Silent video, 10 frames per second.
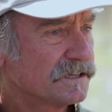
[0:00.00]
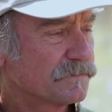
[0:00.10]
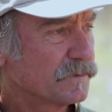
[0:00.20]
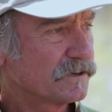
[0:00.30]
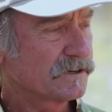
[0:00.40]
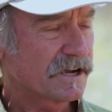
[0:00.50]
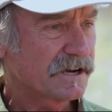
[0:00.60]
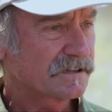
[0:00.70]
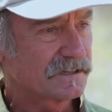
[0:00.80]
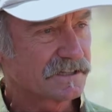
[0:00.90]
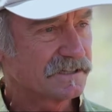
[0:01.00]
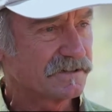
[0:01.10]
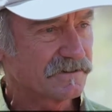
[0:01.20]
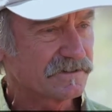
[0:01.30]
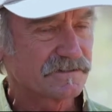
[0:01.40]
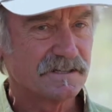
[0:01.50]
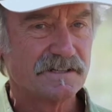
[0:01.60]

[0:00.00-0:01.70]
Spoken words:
It periodically, there's